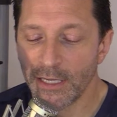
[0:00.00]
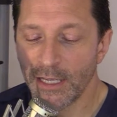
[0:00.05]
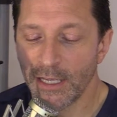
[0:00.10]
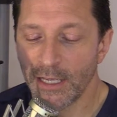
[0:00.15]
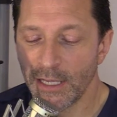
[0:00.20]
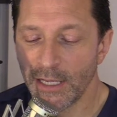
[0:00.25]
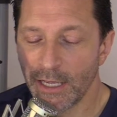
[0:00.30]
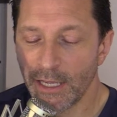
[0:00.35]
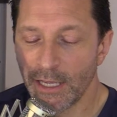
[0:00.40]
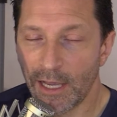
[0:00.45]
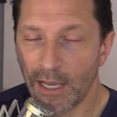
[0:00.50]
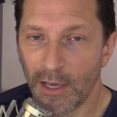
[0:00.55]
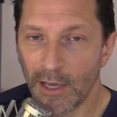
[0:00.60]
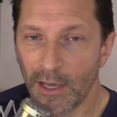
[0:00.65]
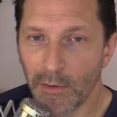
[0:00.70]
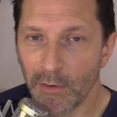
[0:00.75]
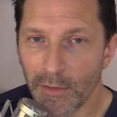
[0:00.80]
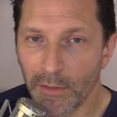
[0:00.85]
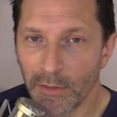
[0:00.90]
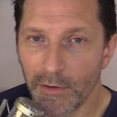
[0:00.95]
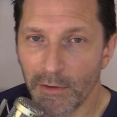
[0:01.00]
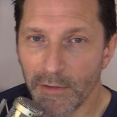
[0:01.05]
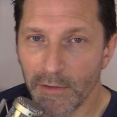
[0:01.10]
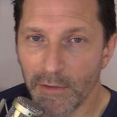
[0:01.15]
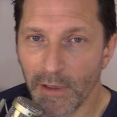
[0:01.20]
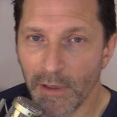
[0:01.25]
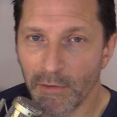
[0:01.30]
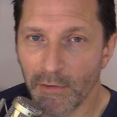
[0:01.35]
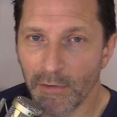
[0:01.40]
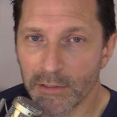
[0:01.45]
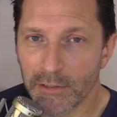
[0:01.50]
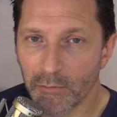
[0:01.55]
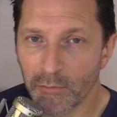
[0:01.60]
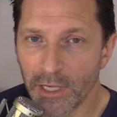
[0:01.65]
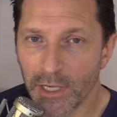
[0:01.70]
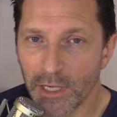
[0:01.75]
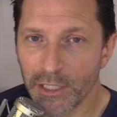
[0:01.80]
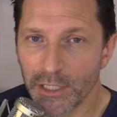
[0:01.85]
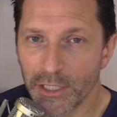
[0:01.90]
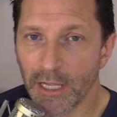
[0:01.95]
one hundred thirty-five yards
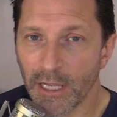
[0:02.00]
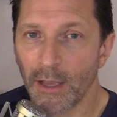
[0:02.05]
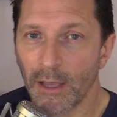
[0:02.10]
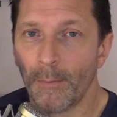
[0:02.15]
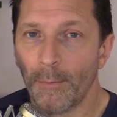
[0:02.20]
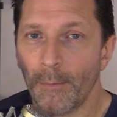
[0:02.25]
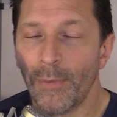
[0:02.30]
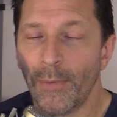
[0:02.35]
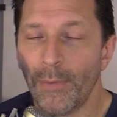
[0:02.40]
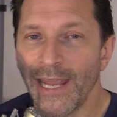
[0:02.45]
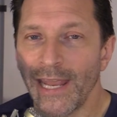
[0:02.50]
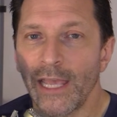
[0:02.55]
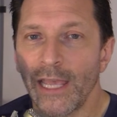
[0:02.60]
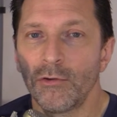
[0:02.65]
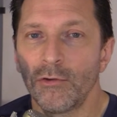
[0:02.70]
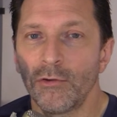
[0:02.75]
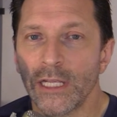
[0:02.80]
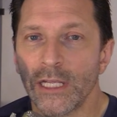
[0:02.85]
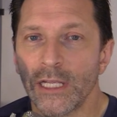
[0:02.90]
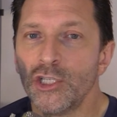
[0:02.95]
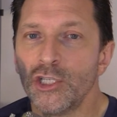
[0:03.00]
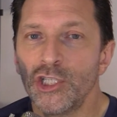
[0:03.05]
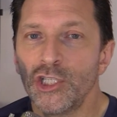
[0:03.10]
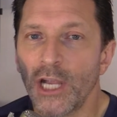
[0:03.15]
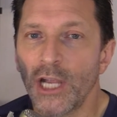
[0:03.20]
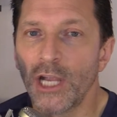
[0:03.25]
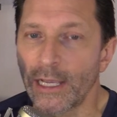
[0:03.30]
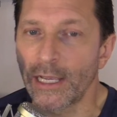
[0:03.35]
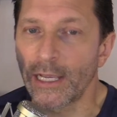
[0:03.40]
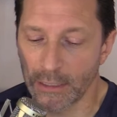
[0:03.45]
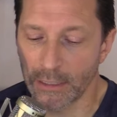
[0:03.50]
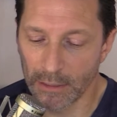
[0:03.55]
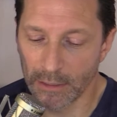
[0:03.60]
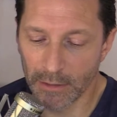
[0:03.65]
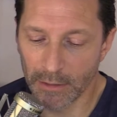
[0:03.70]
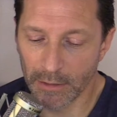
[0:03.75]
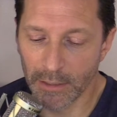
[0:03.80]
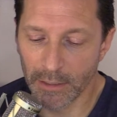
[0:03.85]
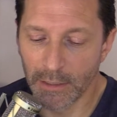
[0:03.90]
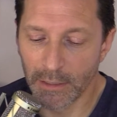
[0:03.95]
rushing, but held in check.
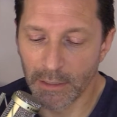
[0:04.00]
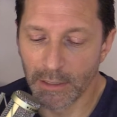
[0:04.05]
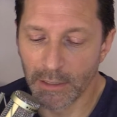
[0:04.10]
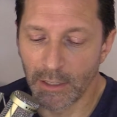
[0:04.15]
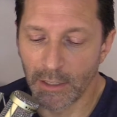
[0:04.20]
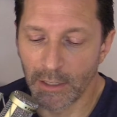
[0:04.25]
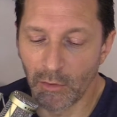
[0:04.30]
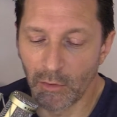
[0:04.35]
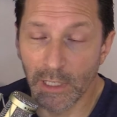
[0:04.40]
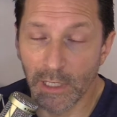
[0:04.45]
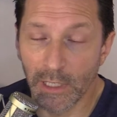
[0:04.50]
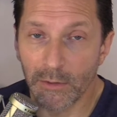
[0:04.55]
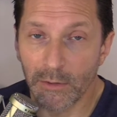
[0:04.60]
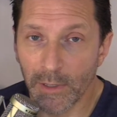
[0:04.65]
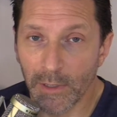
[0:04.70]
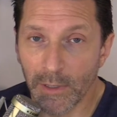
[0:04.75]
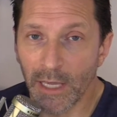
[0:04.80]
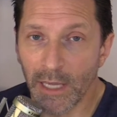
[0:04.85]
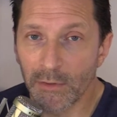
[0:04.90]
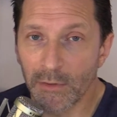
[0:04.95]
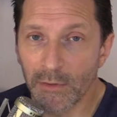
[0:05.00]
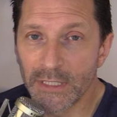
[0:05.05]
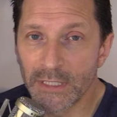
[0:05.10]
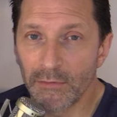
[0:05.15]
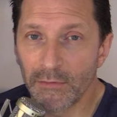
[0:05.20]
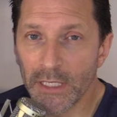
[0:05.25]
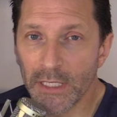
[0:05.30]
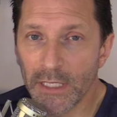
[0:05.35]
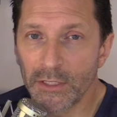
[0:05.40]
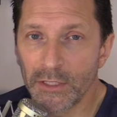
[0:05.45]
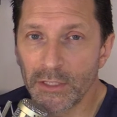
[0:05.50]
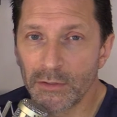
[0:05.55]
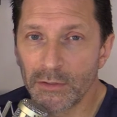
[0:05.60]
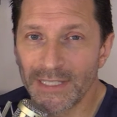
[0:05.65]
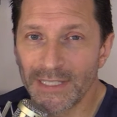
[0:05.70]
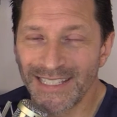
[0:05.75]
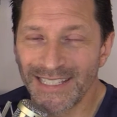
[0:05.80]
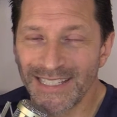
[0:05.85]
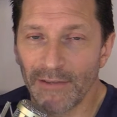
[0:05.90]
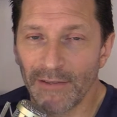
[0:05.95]
Only three hundred
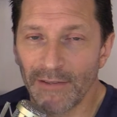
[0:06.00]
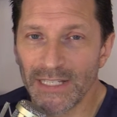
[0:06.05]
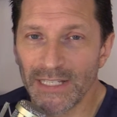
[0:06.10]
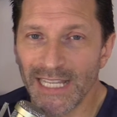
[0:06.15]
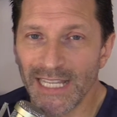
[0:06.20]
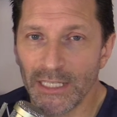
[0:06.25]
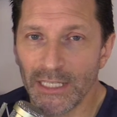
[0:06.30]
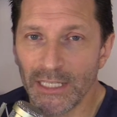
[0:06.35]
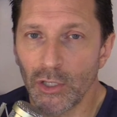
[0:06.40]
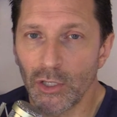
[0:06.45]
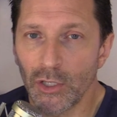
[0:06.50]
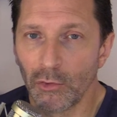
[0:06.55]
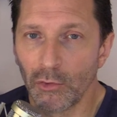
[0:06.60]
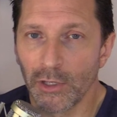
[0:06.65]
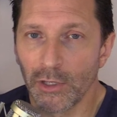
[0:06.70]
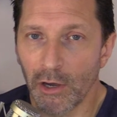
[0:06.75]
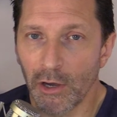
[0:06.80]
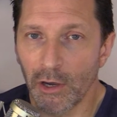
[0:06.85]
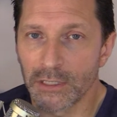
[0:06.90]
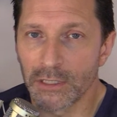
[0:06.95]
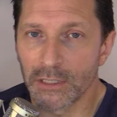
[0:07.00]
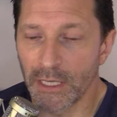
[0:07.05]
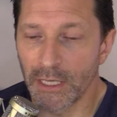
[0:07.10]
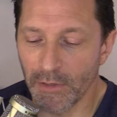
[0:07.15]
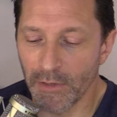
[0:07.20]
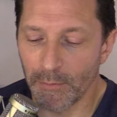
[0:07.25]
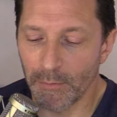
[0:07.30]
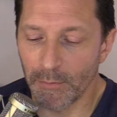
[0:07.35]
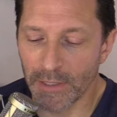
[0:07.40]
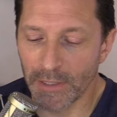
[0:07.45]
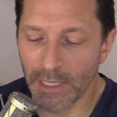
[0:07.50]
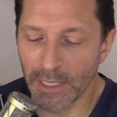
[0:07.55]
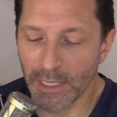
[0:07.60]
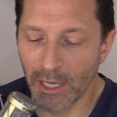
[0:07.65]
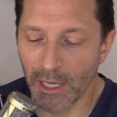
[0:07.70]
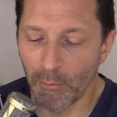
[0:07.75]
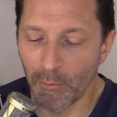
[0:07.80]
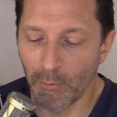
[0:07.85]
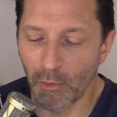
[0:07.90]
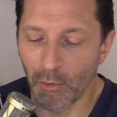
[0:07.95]
seventeen total yards given up by the
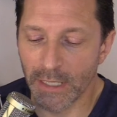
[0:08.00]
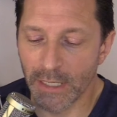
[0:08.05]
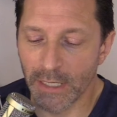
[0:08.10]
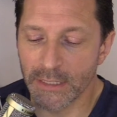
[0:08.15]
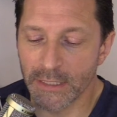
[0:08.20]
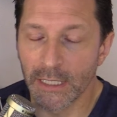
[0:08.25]
Cowboys,